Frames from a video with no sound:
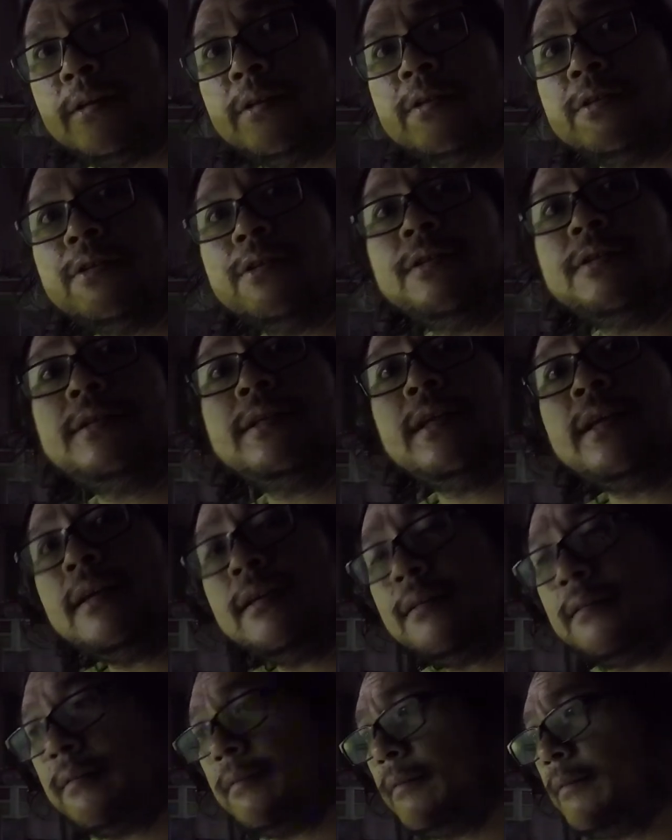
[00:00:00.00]
So you see,
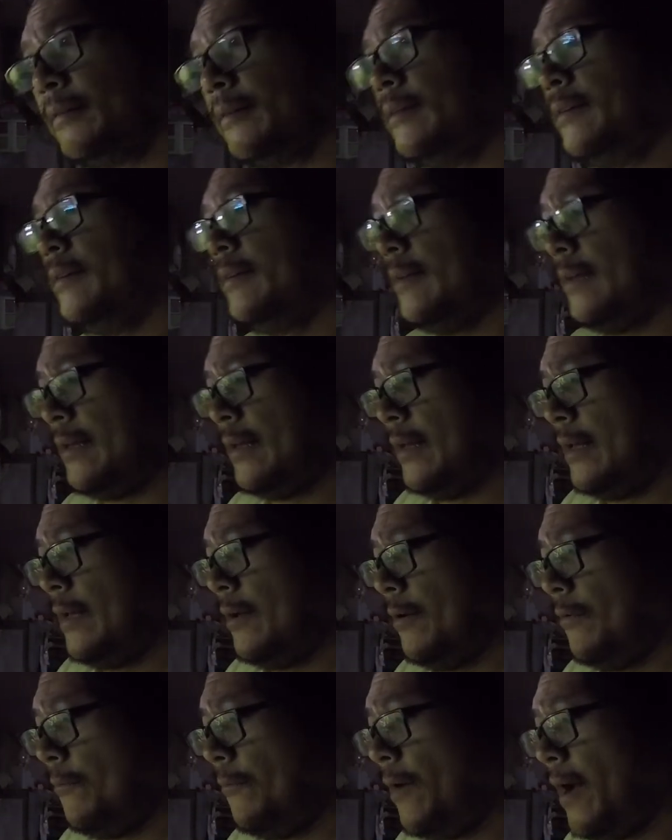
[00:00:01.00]

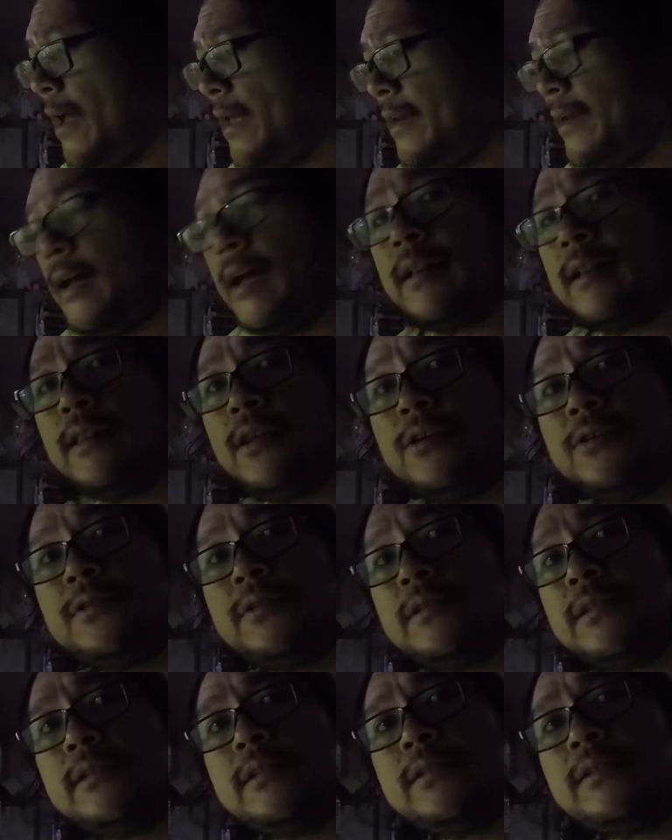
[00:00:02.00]
why not use
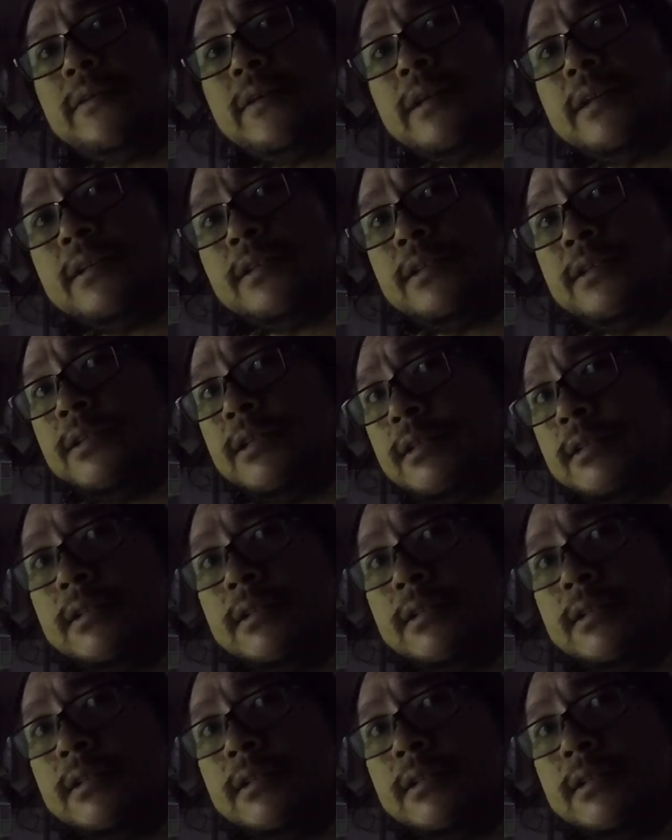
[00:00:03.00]
the syringe?